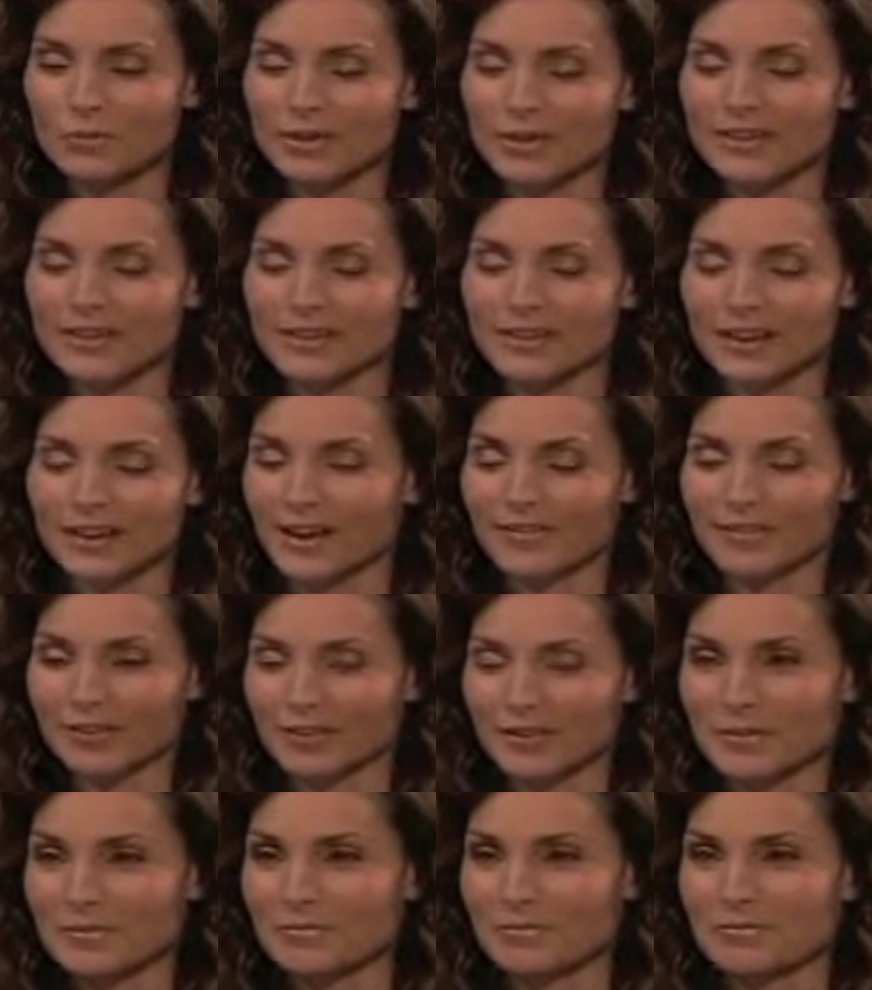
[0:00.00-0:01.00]
weird having
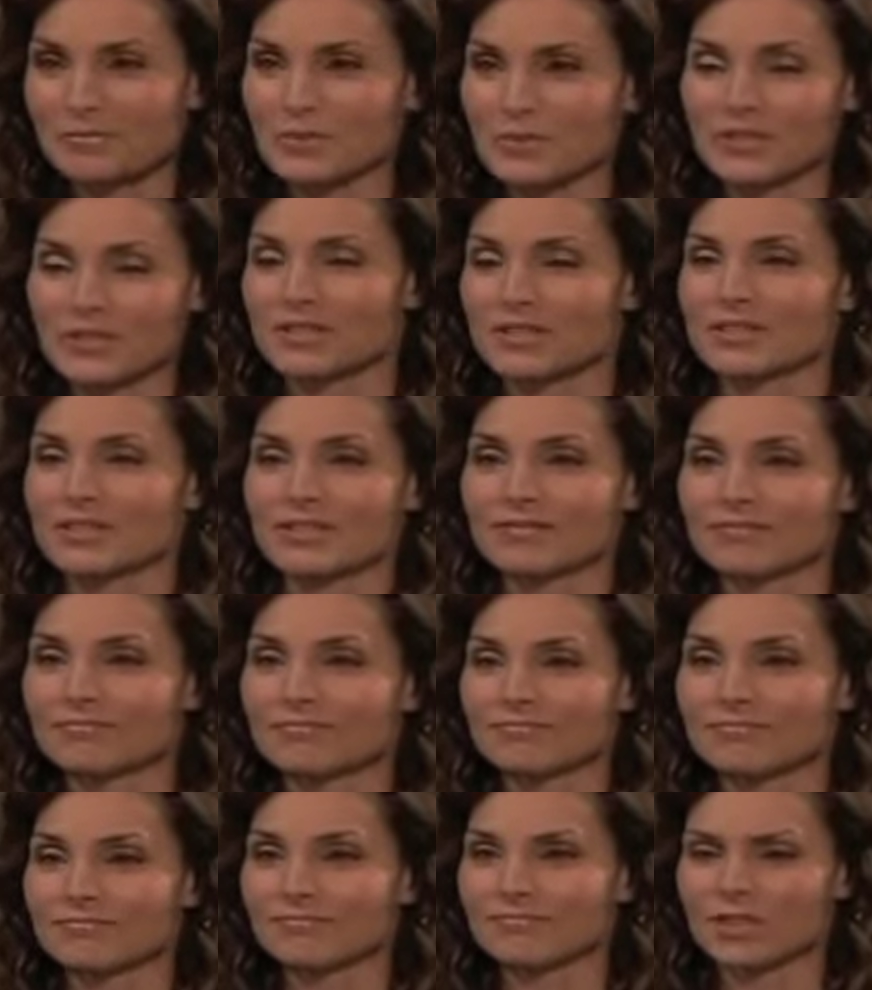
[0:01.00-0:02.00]
him just
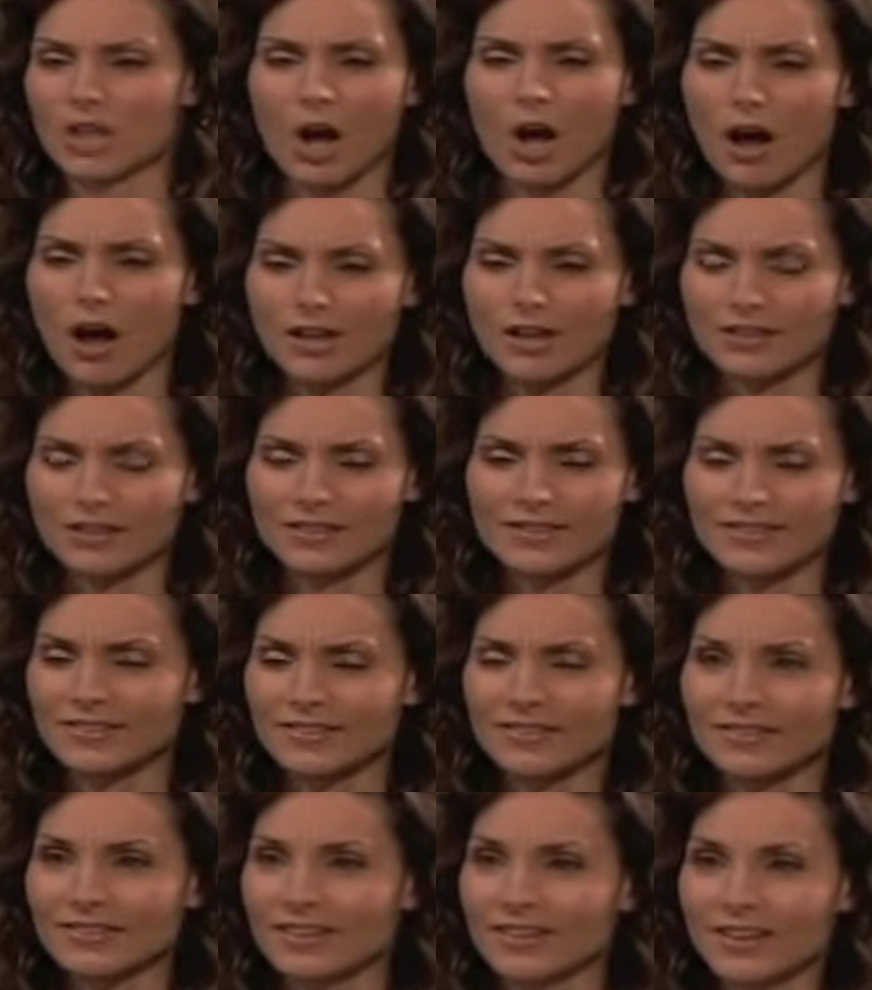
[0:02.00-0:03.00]
gone.
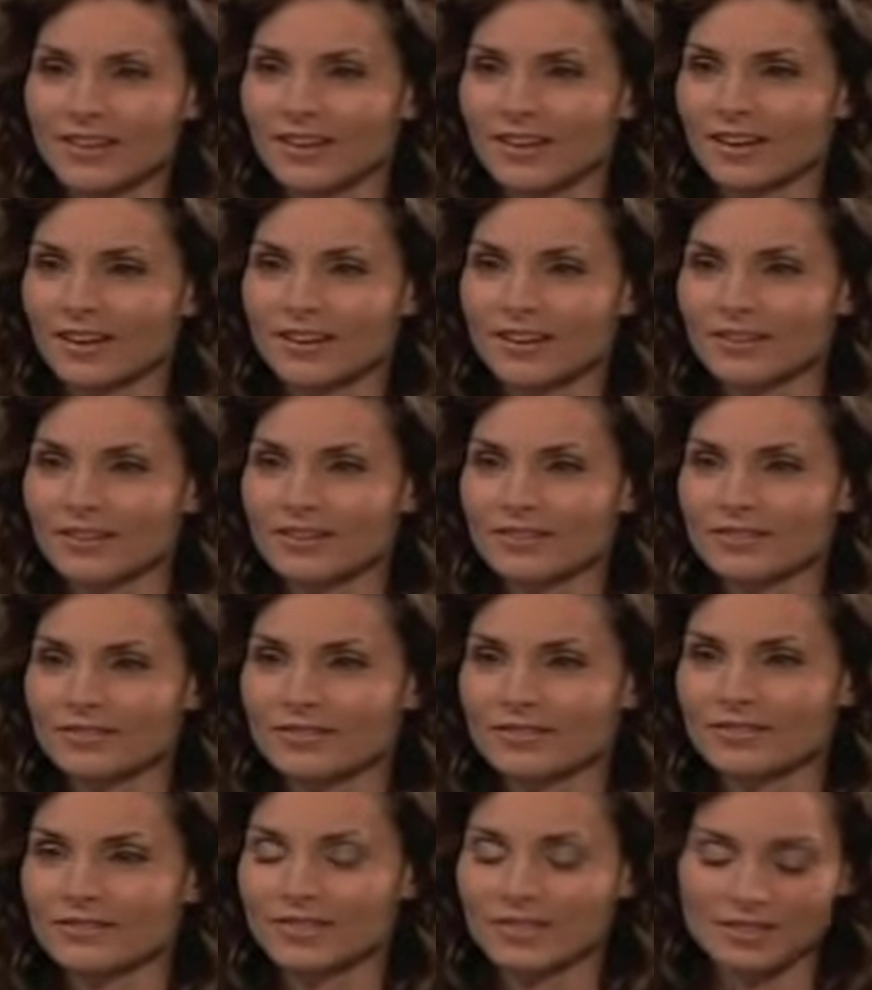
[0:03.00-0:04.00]

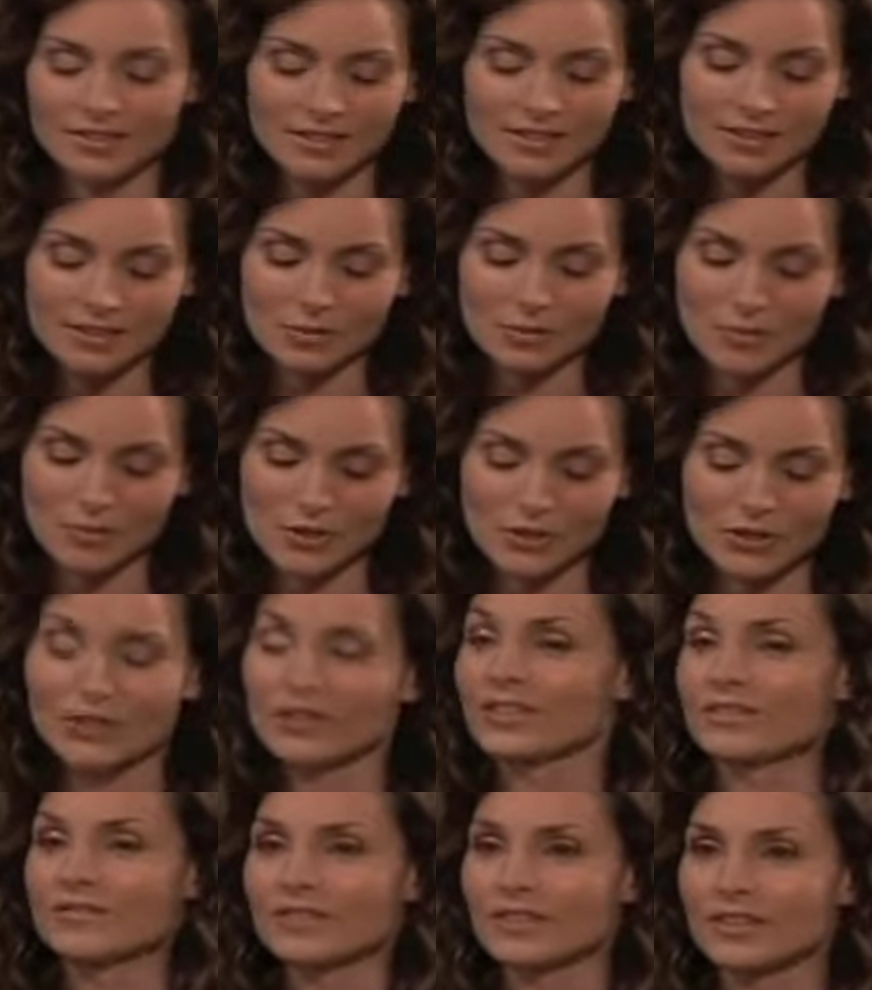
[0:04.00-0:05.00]
He's done so much
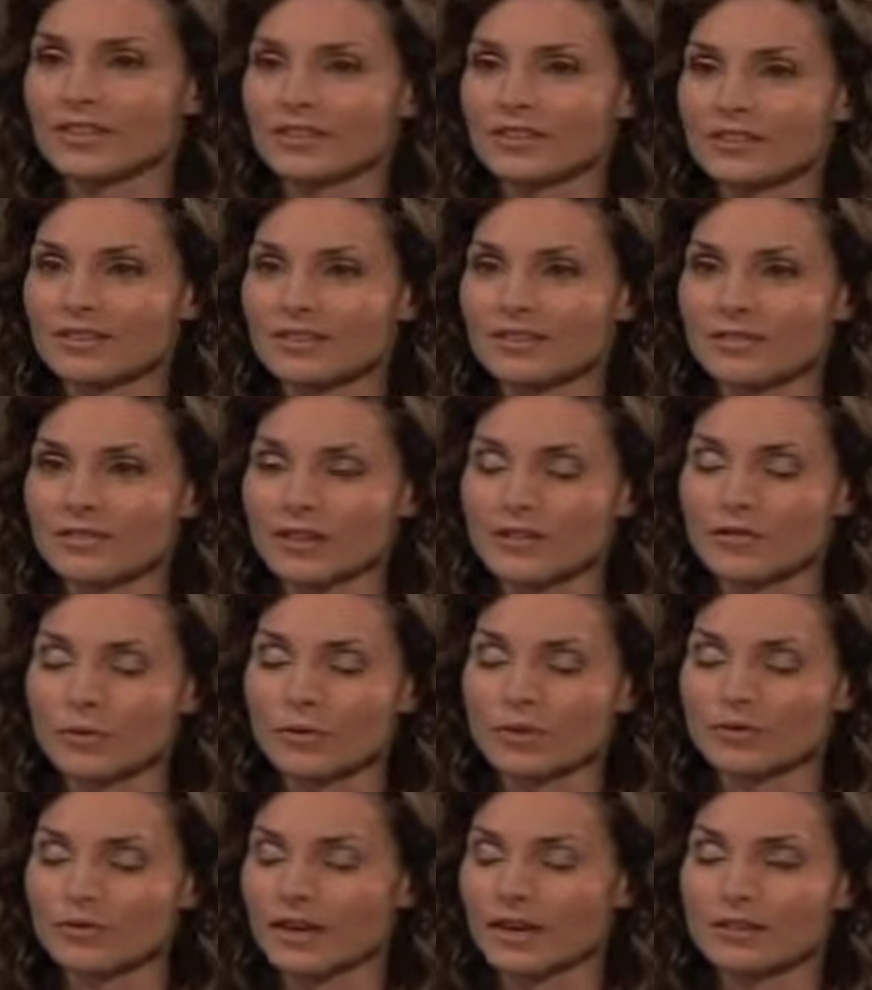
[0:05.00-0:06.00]
good for, for
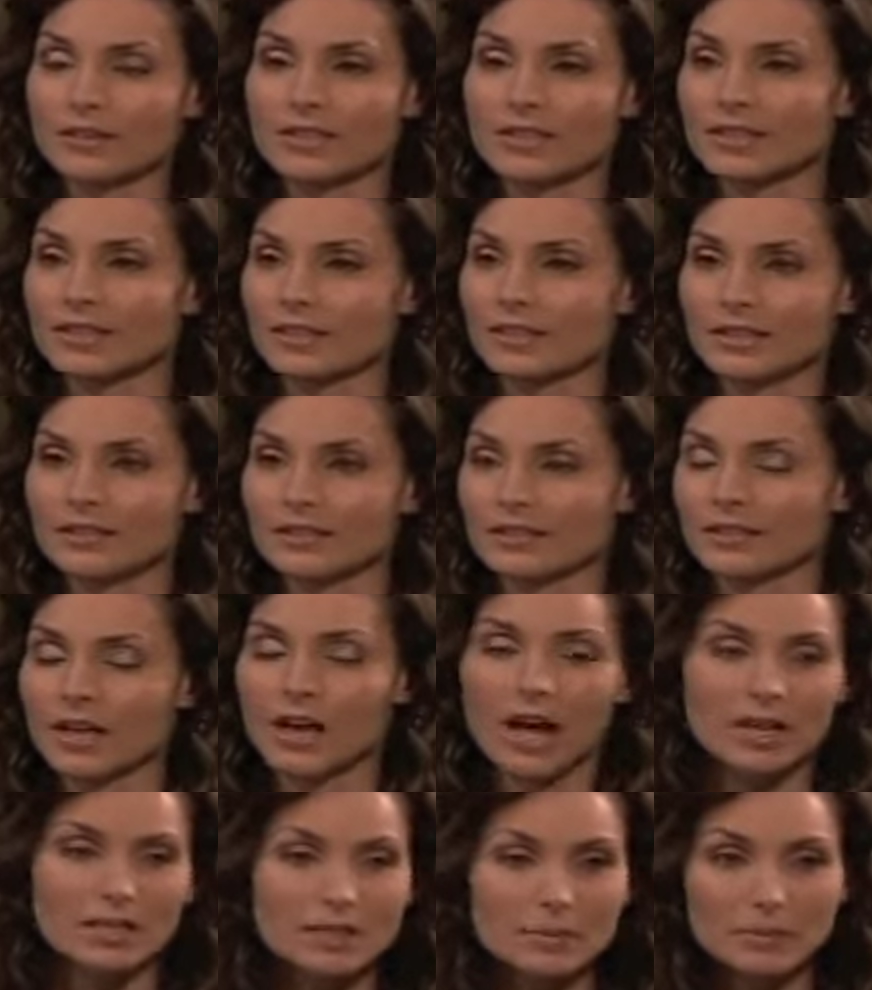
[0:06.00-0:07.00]
everyone around here. The
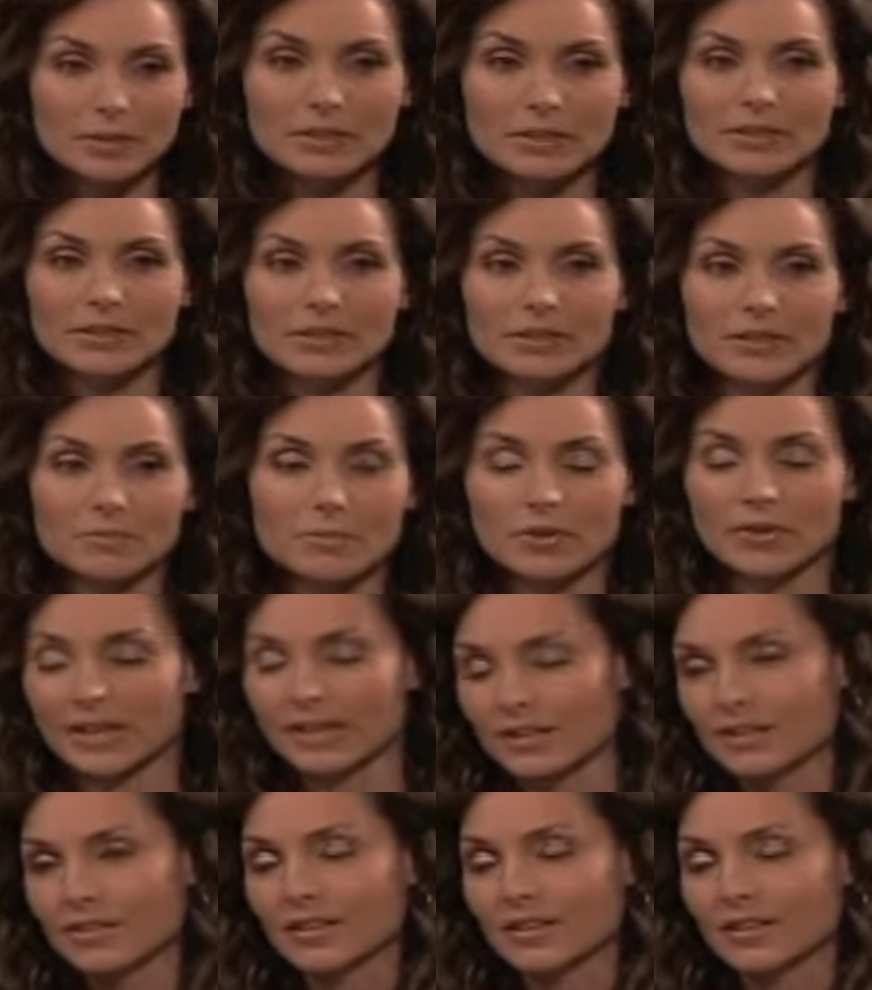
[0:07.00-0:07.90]
hospital at the Miranda